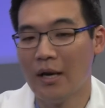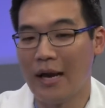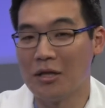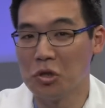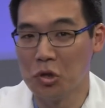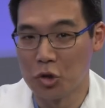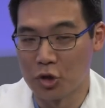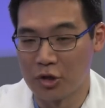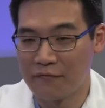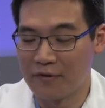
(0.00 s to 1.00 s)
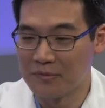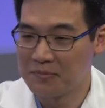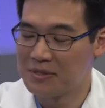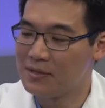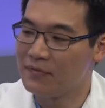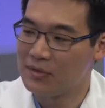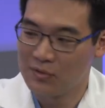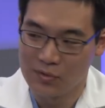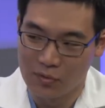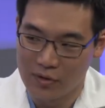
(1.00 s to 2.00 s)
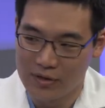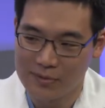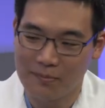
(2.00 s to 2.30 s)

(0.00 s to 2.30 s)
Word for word: and learn from specific stories.